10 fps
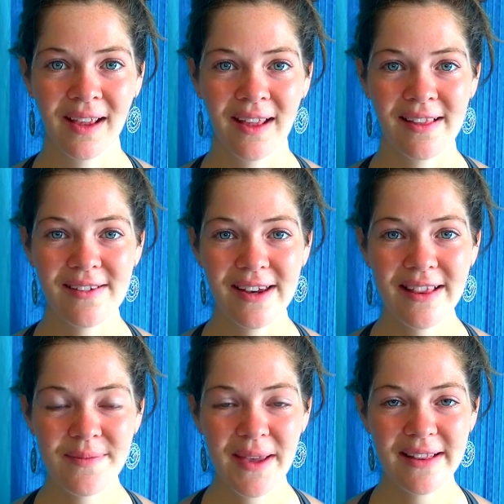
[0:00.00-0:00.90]
So
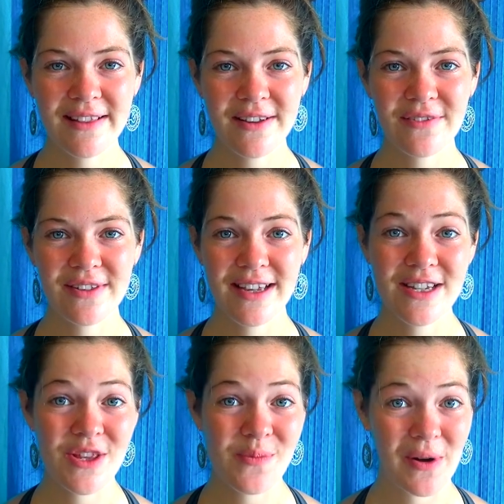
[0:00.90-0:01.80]
let's make these
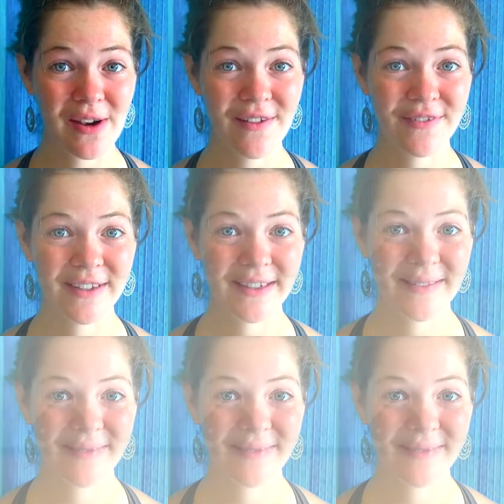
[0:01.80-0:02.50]
conversations more loving.